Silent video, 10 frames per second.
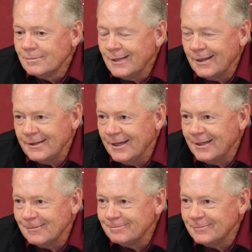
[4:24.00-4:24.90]
Not
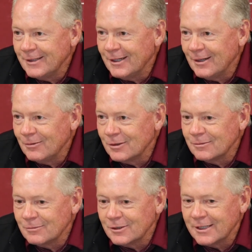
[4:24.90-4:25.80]
yet. You know,
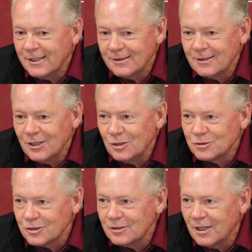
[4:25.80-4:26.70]
we're getting
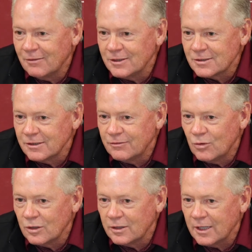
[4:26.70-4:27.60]
closer. Obviously,
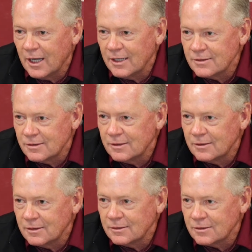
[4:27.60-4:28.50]
four of the guys
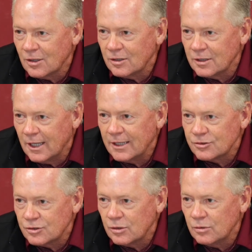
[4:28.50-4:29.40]
that started
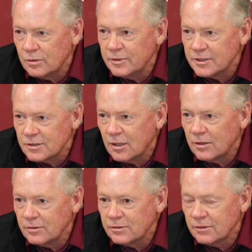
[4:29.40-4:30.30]
last year will be
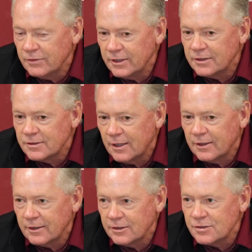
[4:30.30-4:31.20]
starting. Tavita's
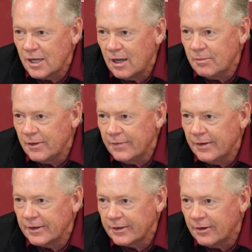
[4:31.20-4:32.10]
done a good job in
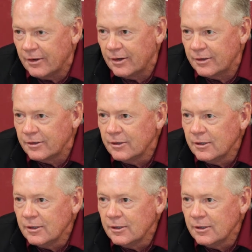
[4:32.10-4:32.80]
there at guard.